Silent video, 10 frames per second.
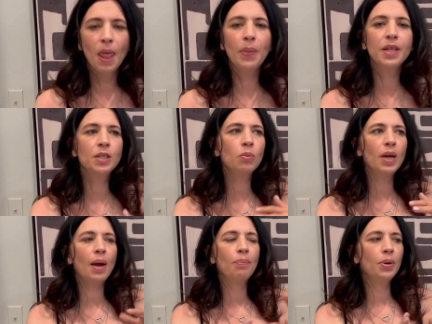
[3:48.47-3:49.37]
And that's the
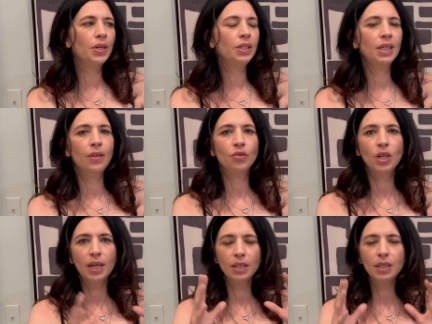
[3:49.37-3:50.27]
way I put it together so
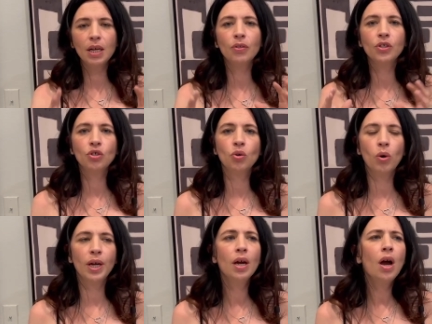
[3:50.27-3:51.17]
that I could tell the
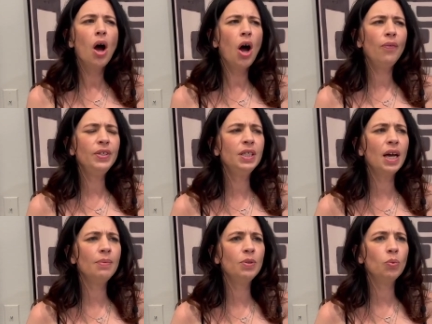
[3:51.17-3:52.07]
story.
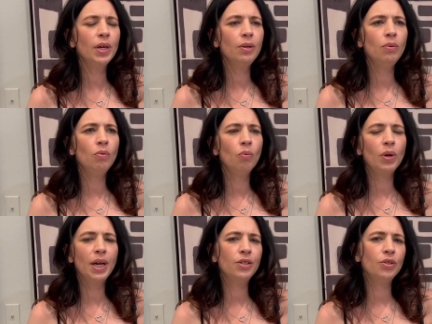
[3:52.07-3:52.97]
Oftentimes when,
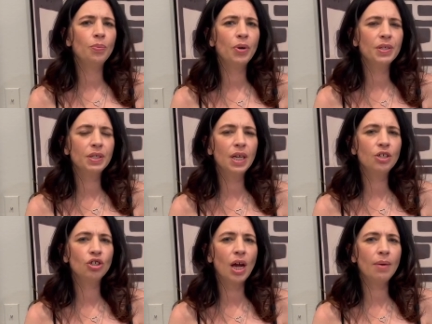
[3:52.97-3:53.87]
when I do the
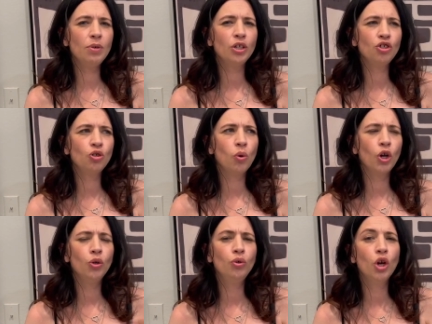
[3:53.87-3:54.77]
presentation, I'm not sure
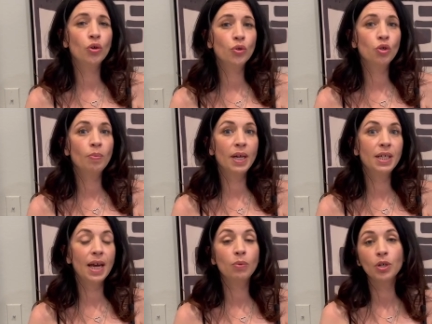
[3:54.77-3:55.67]
who knows who my
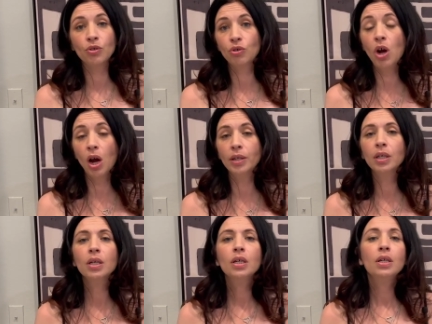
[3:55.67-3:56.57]
dad was or not.
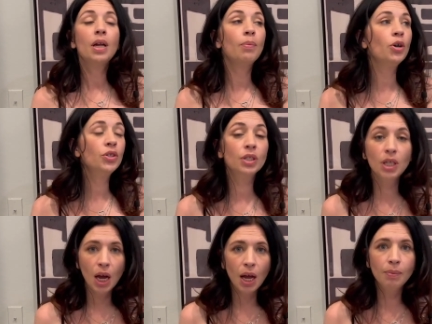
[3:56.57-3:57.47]
Now, most of the
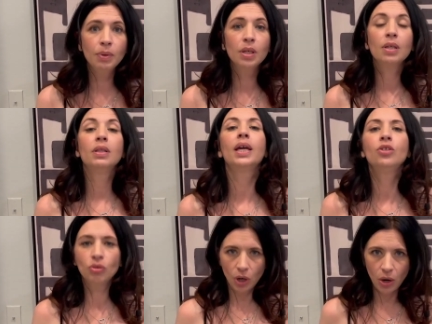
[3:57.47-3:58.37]
time, they
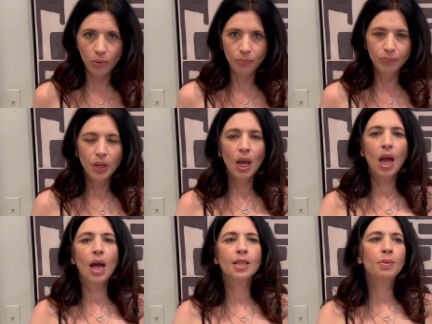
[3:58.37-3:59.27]
do know,
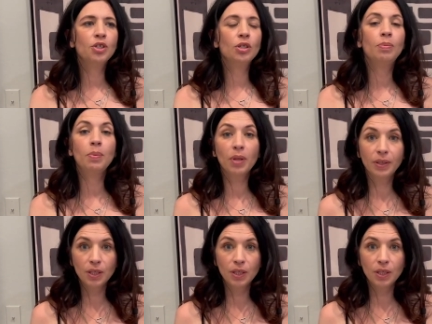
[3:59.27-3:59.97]
uh, especially the people at